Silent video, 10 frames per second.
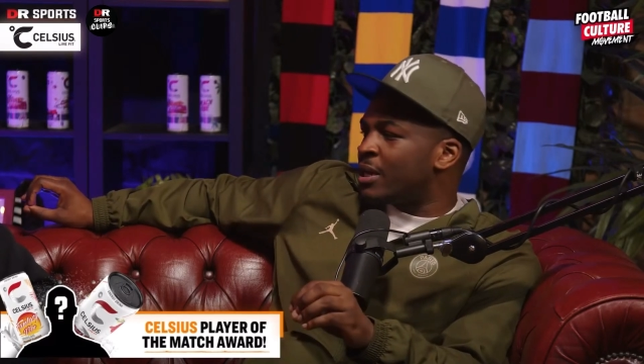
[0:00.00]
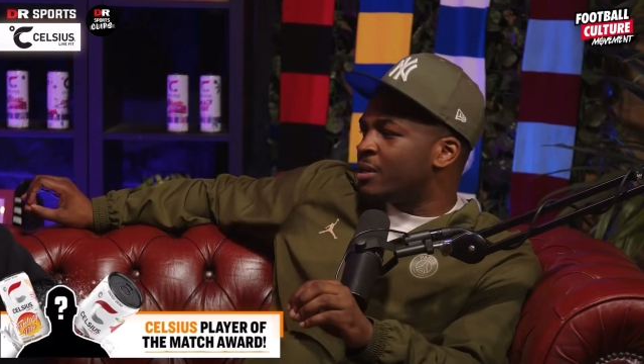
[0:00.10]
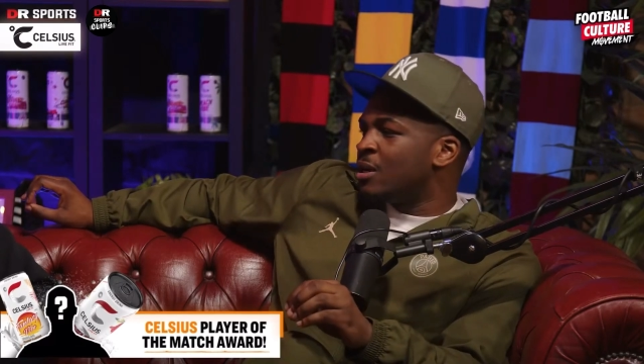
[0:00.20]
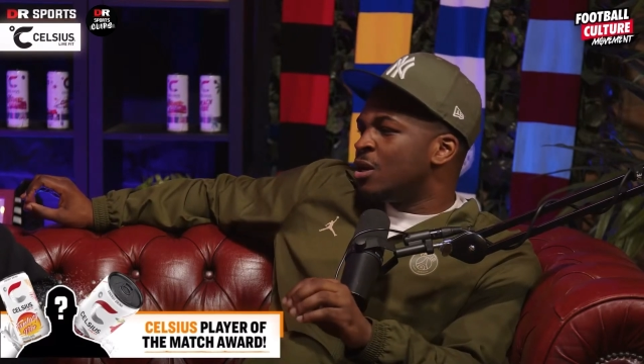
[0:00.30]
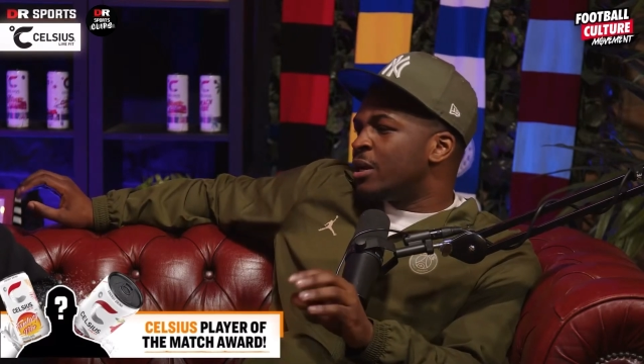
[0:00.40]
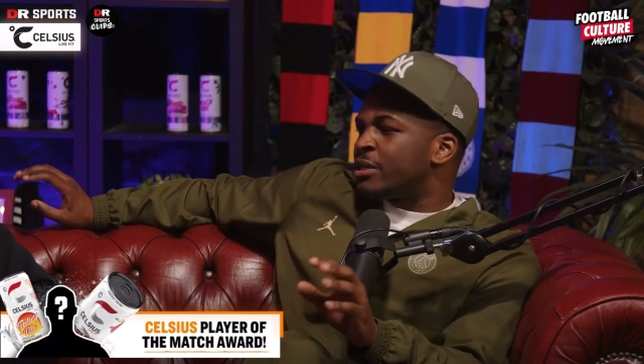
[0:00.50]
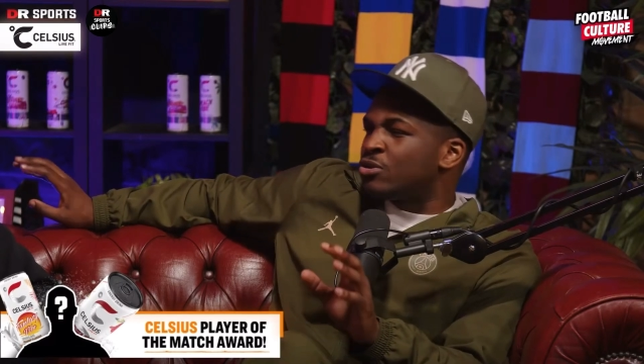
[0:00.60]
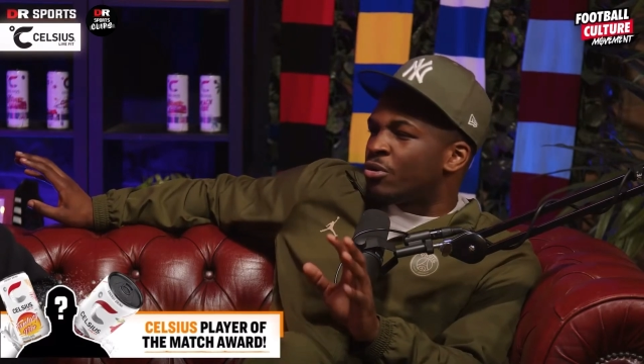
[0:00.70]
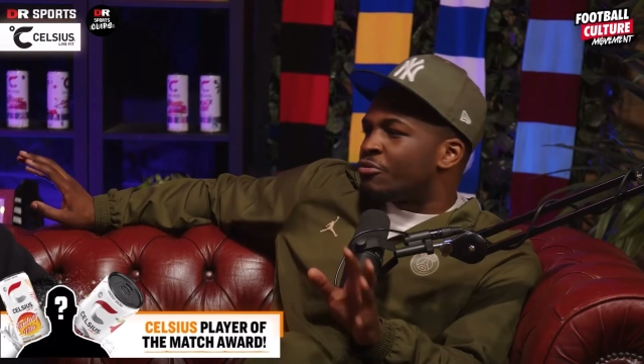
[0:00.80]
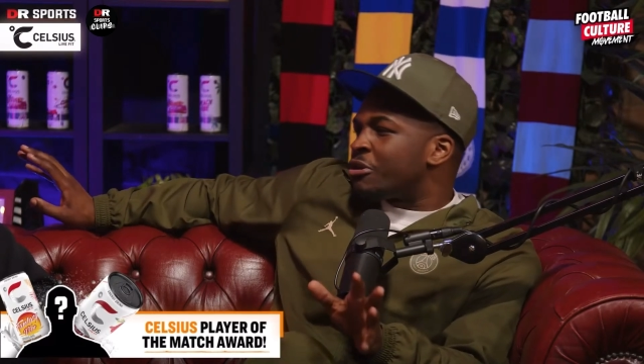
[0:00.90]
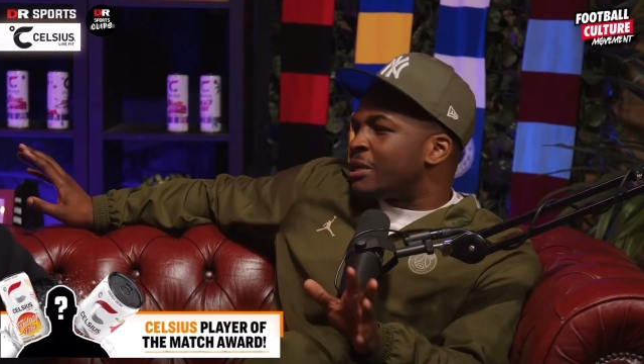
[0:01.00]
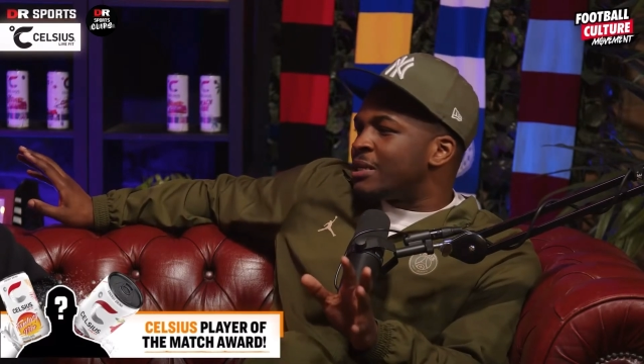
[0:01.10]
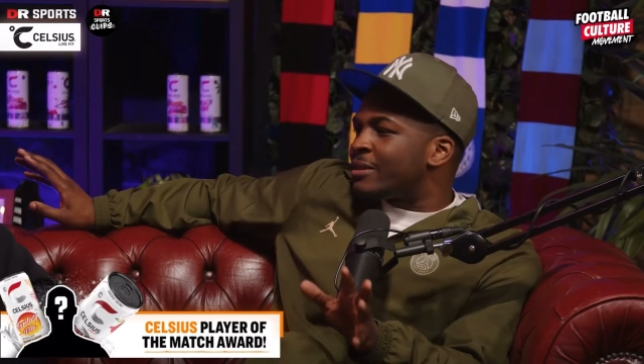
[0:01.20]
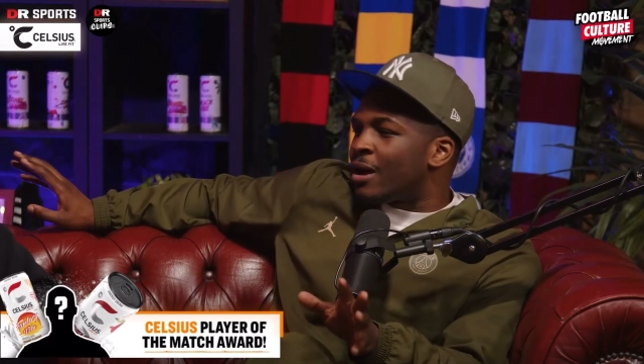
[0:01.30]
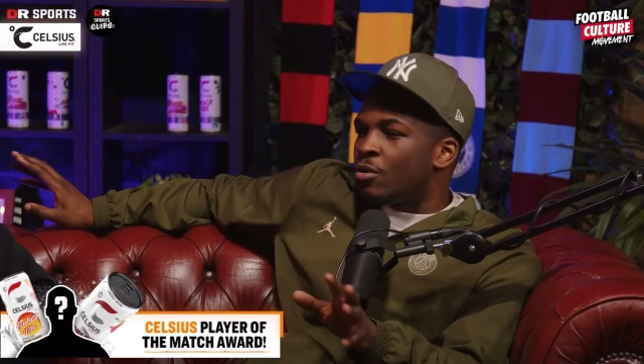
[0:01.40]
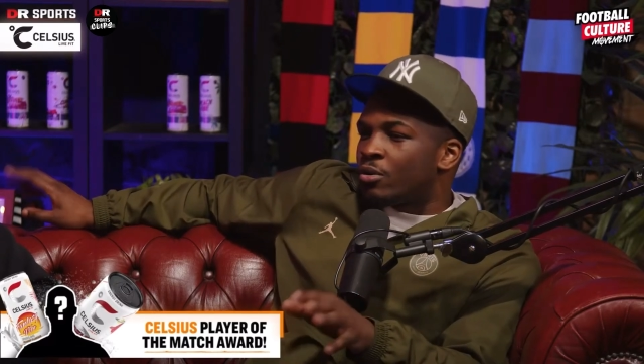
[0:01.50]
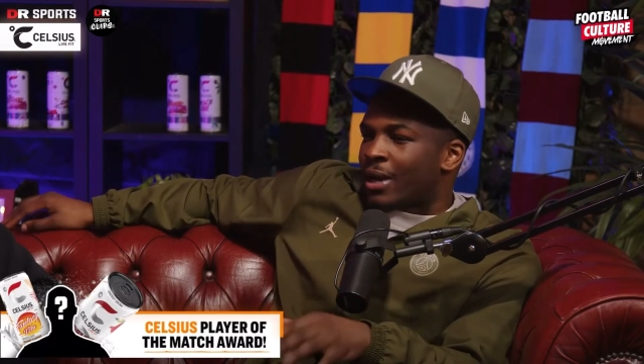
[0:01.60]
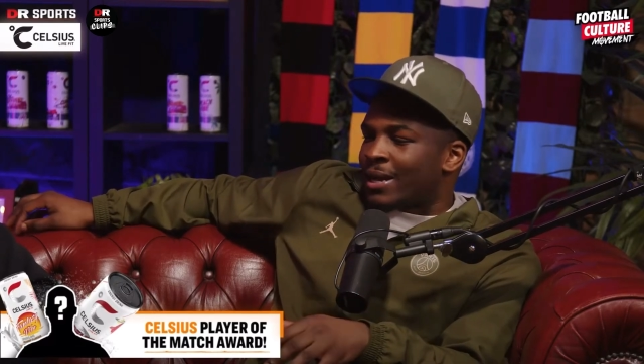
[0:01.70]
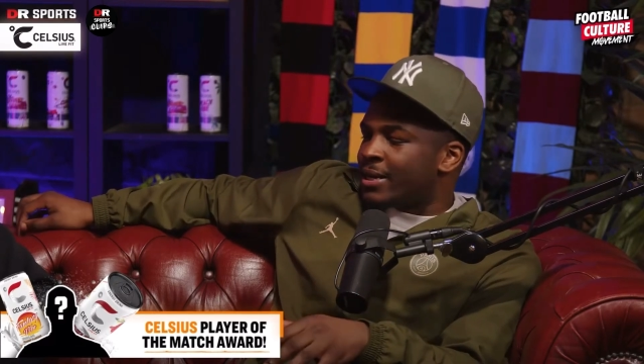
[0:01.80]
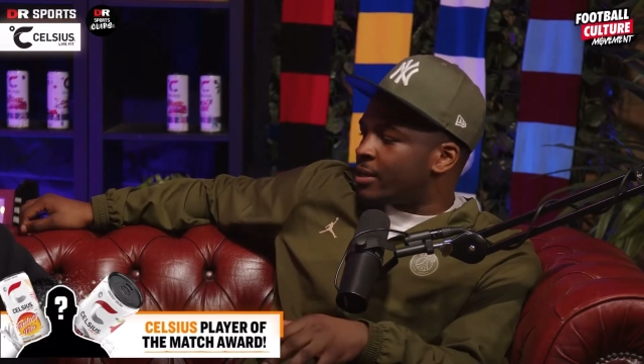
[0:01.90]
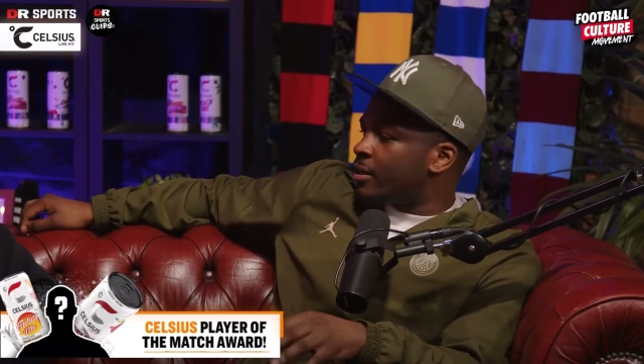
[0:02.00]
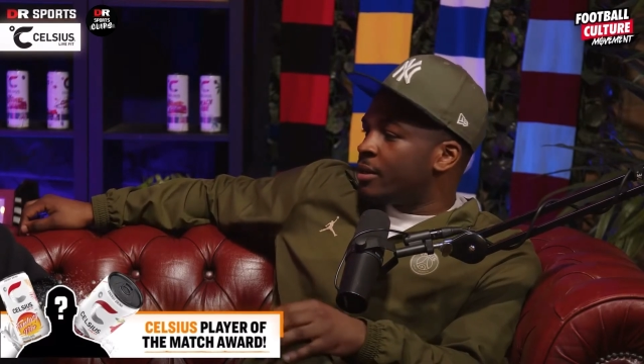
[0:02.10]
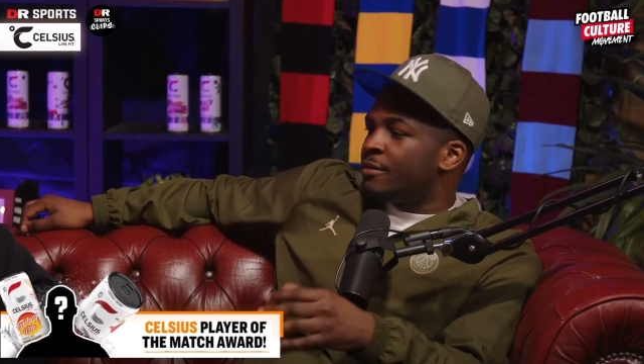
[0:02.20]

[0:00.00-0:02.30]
and it's not really that organic.